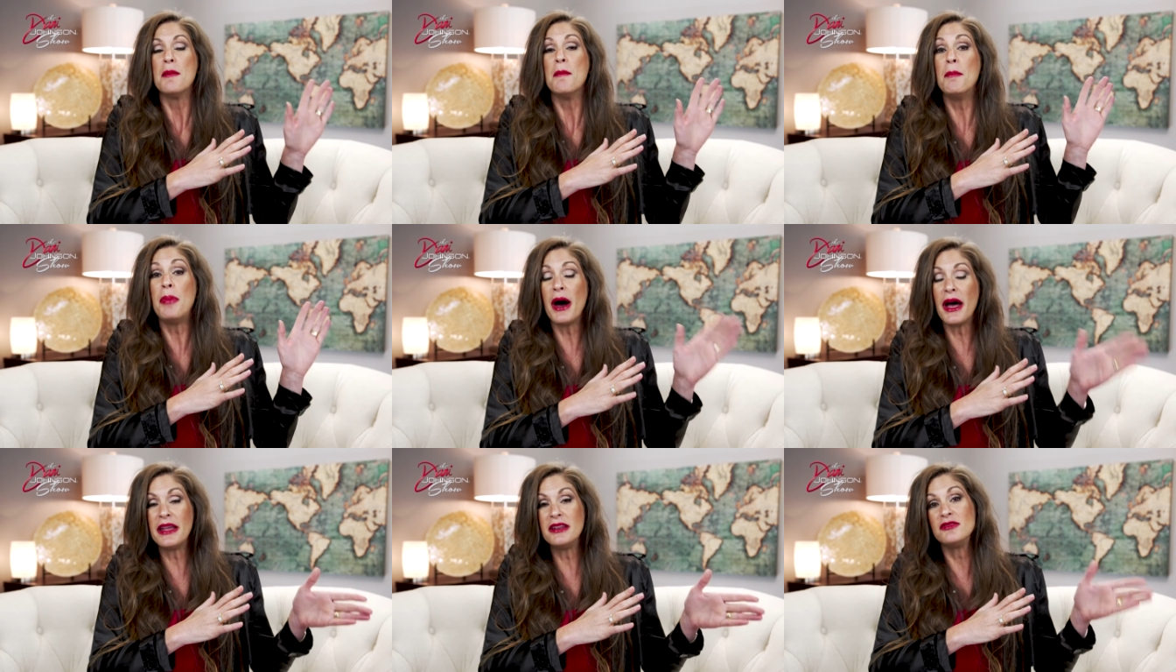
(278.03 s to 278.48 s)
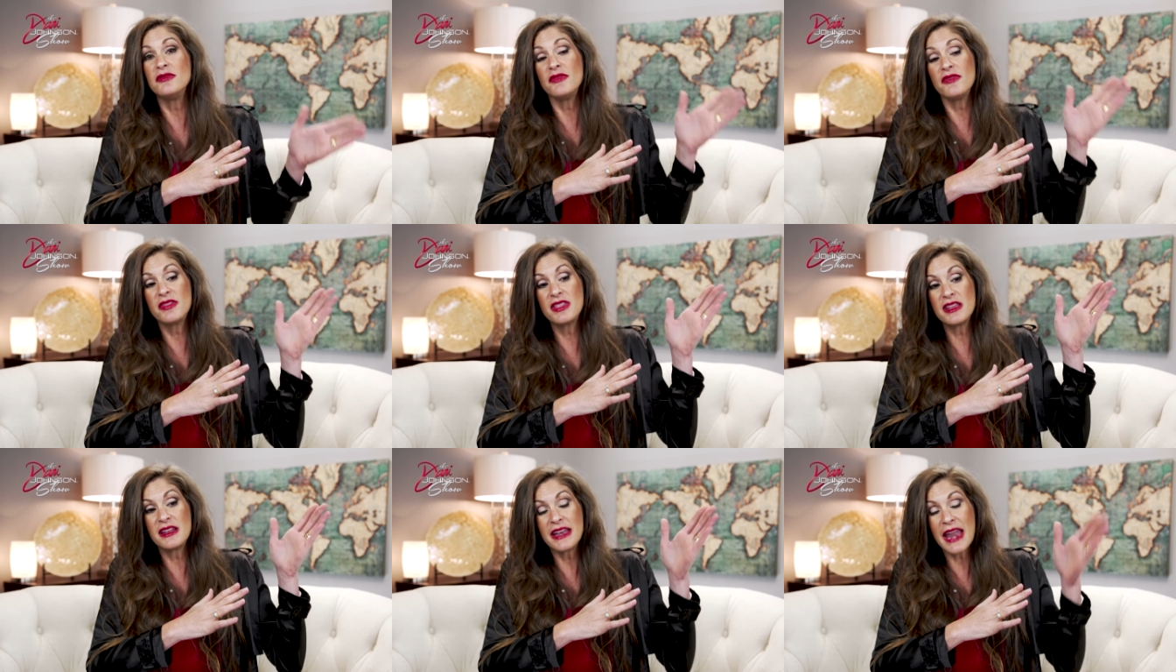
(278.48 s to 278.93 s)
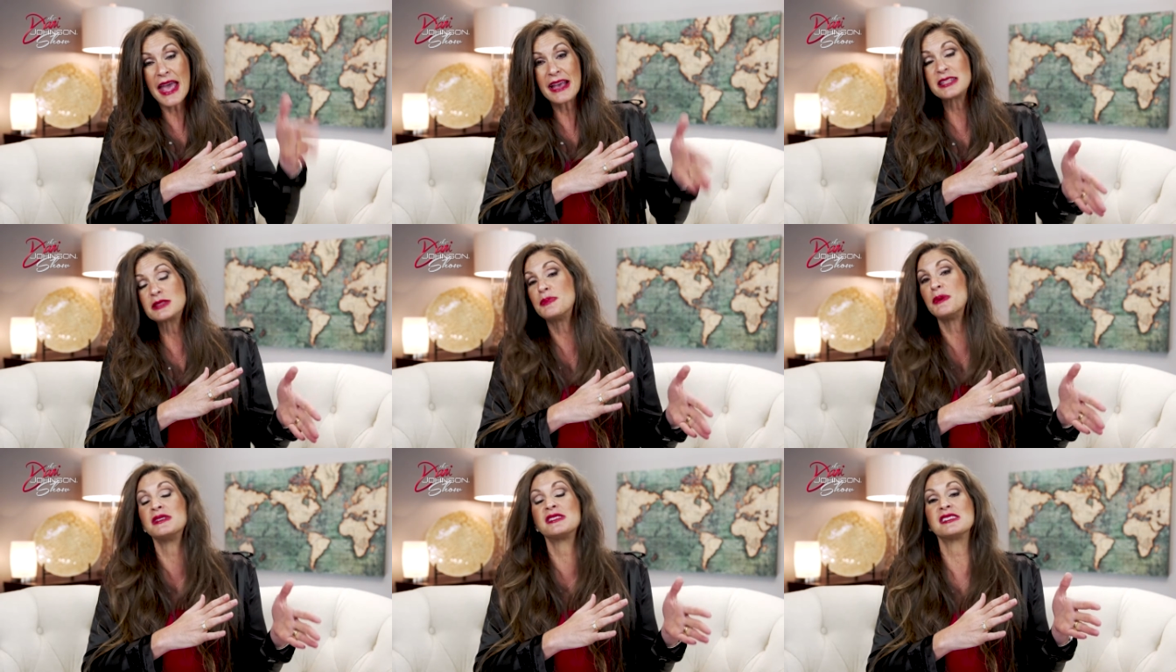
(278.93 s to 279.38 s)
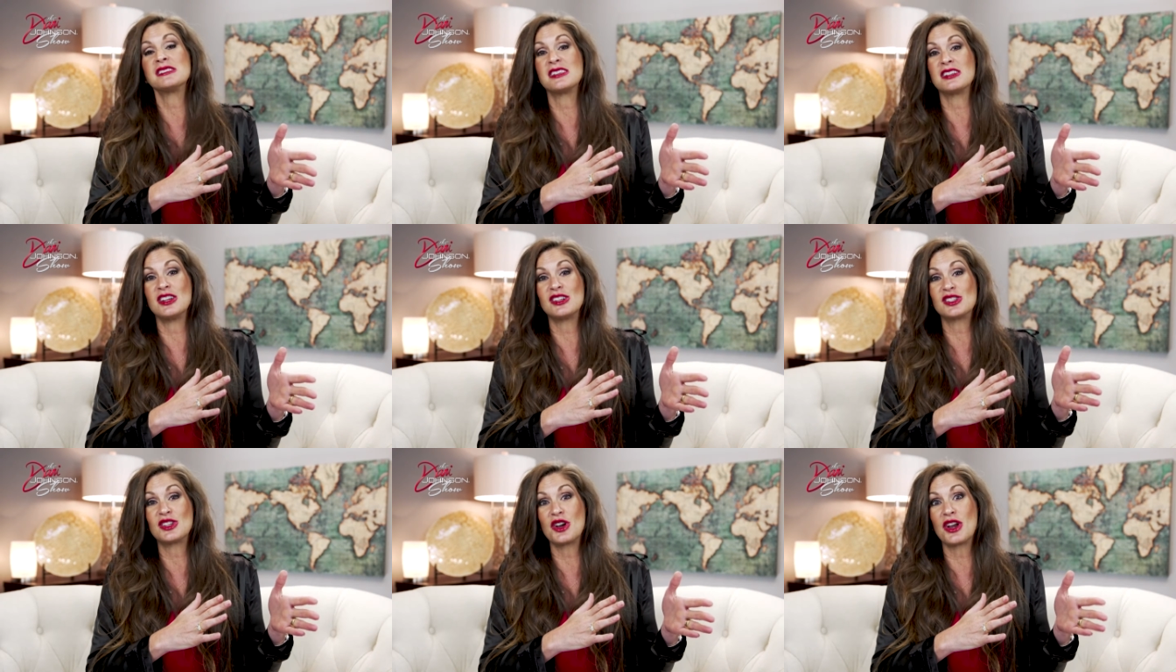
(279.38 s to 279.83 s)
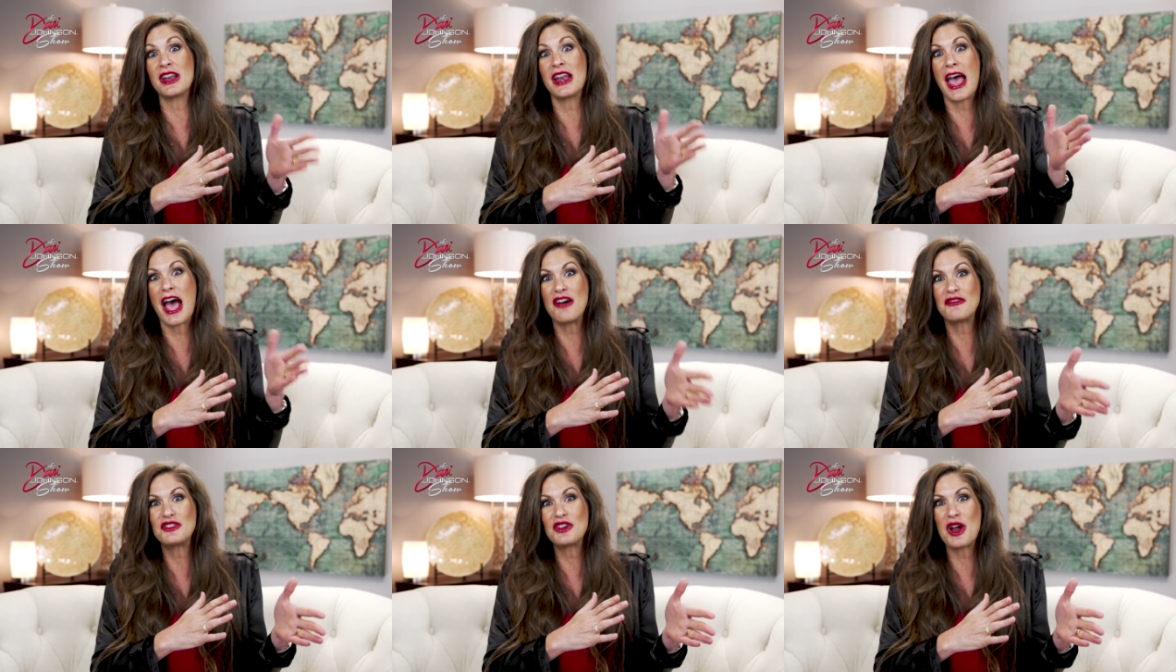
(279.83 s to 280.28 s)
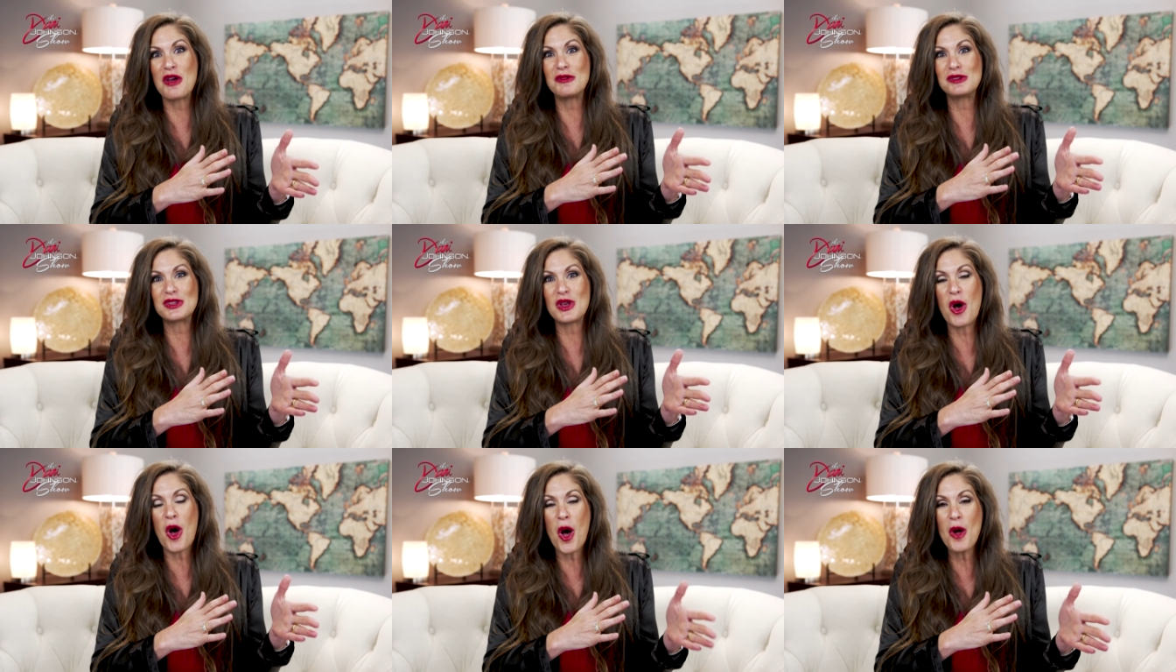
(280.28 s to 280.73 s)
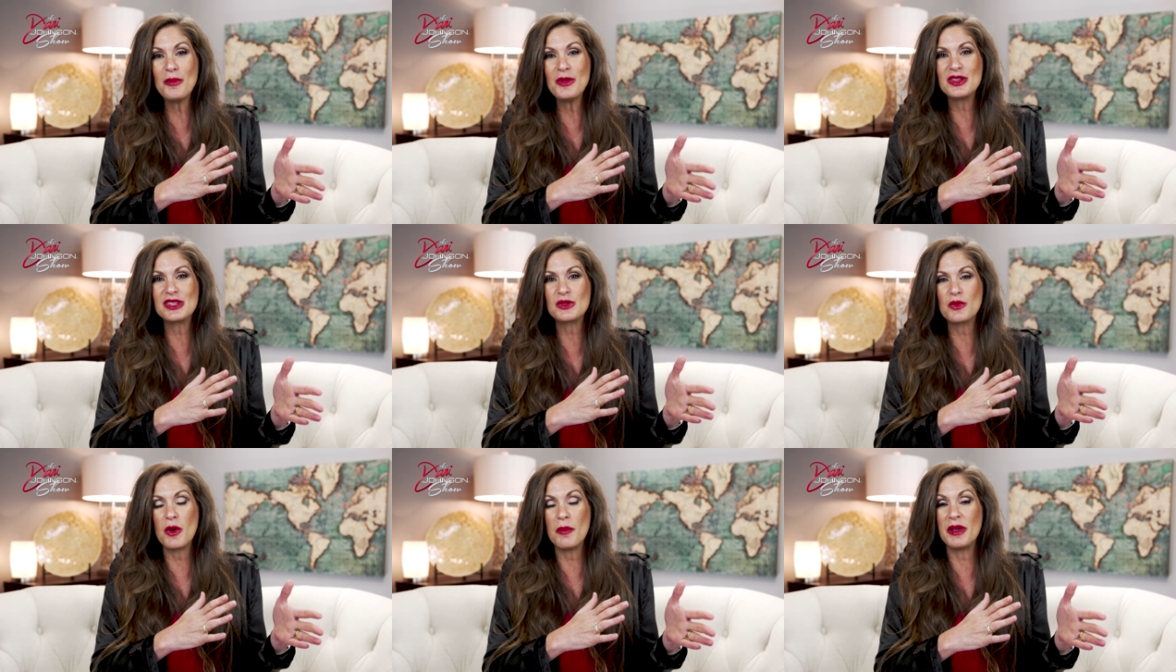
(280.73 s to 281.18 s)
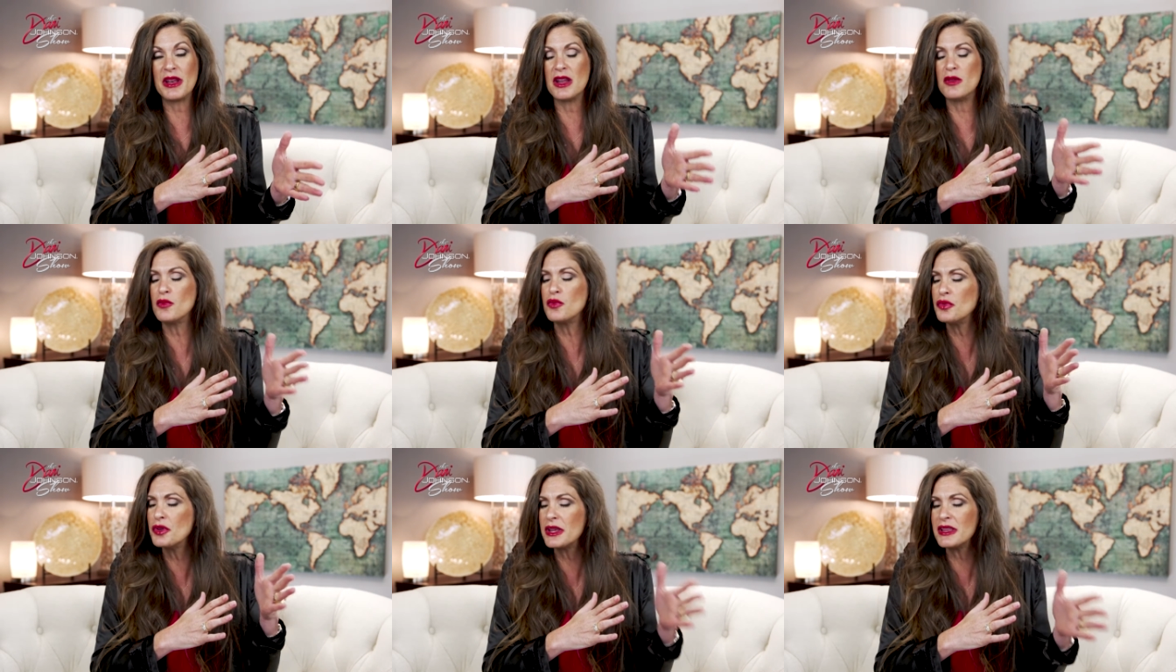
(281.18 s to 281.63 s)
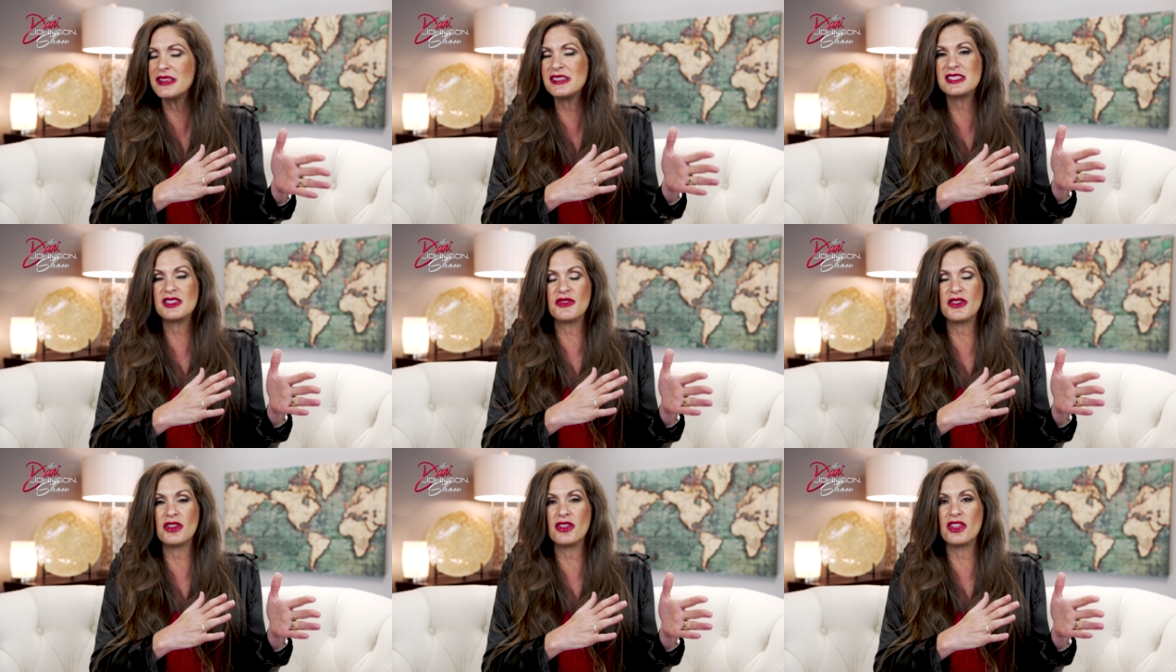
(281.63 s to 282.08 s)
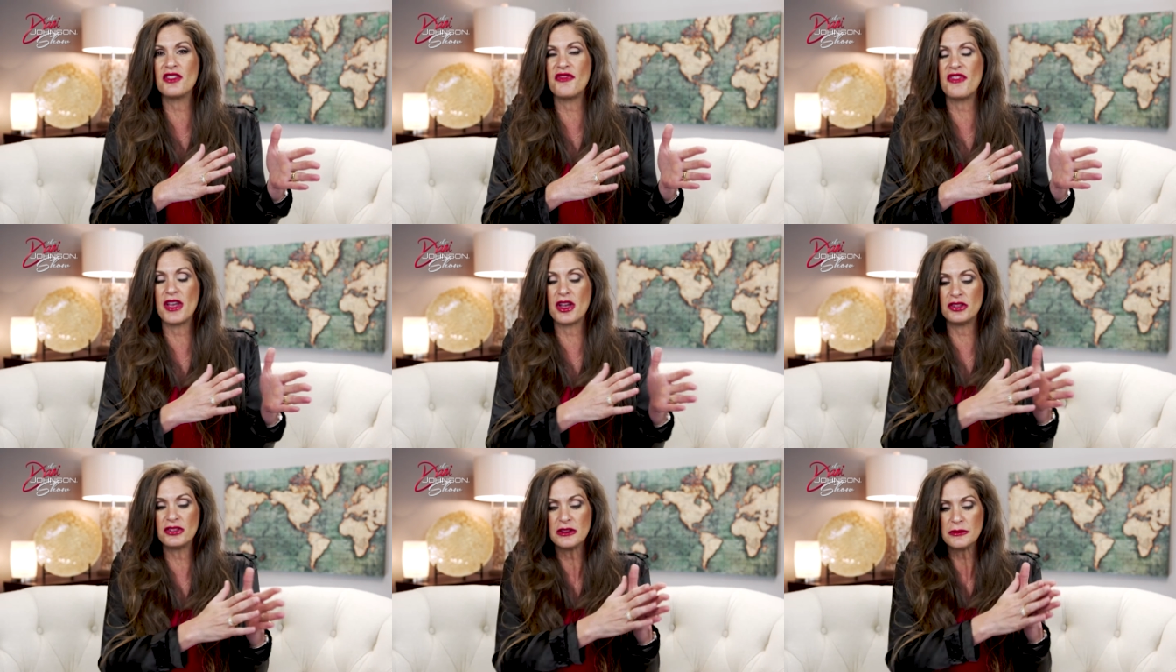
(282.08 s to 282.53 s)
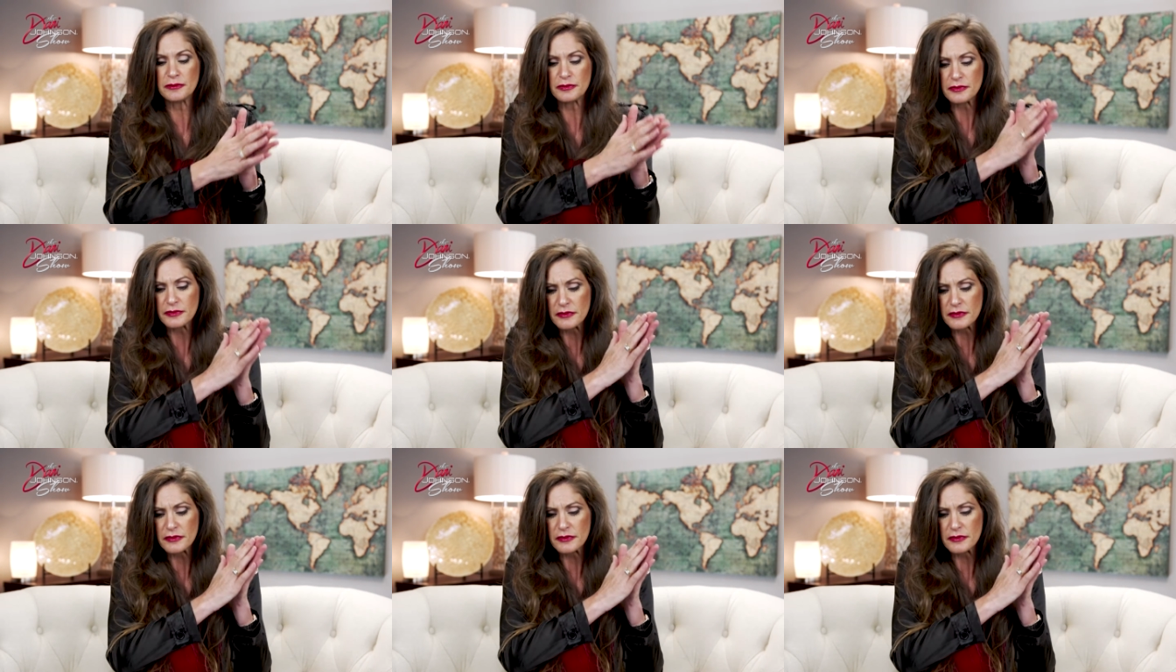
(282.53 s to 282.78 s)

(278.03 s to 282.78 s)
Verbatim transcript: But the next business that I started after I was a homeless woman and really severely failed,